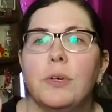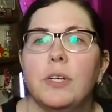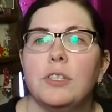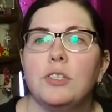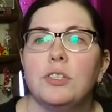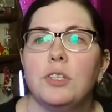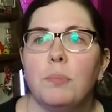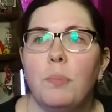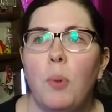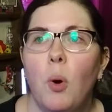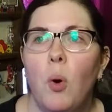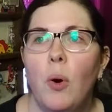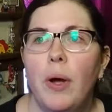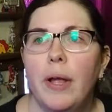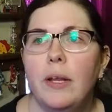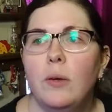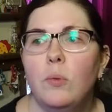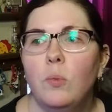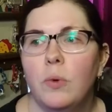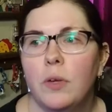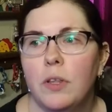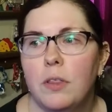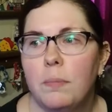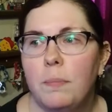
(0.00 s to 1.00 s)
reached a
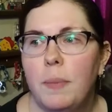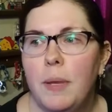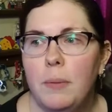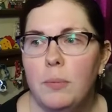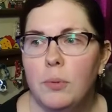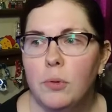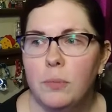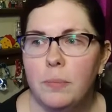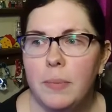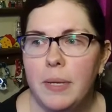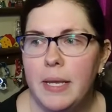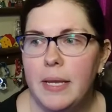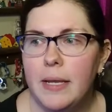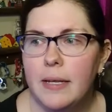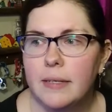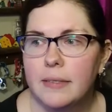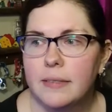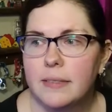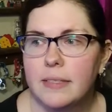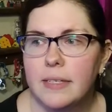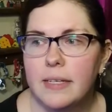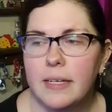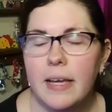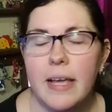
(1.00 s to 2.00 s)
point with people
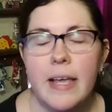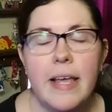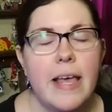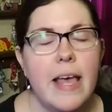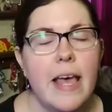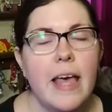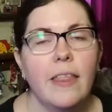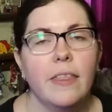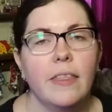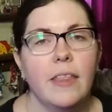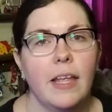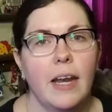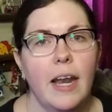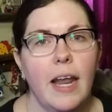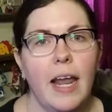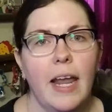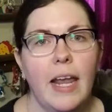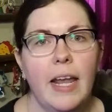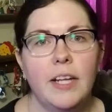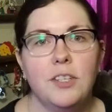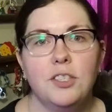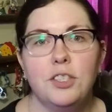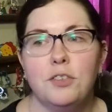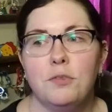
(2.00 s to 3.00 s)
being sick that
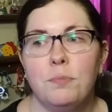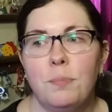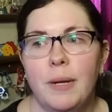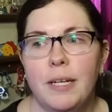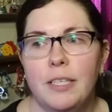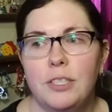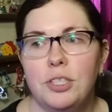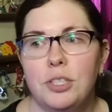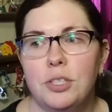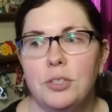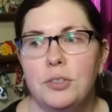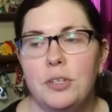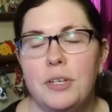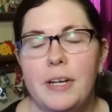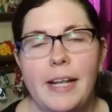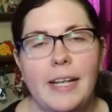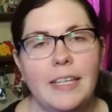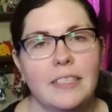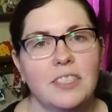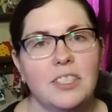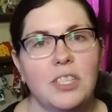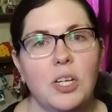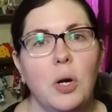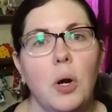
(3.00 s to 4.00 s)
each of my children
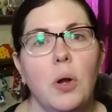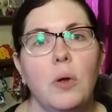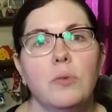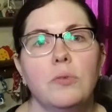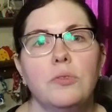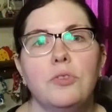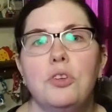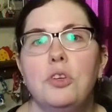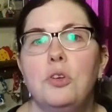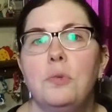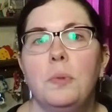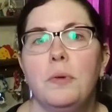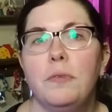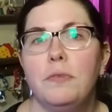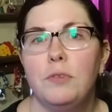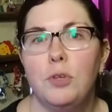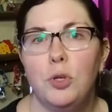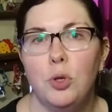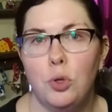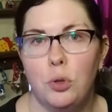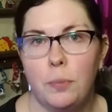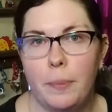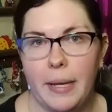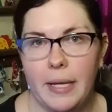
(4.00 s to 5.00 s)
has their own tube of
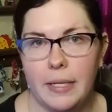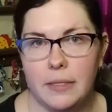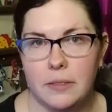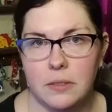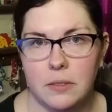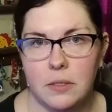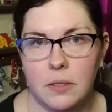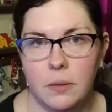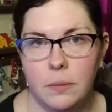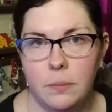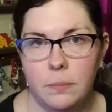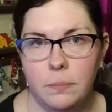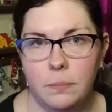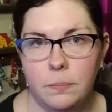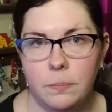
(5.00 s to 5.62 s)
toothpaste.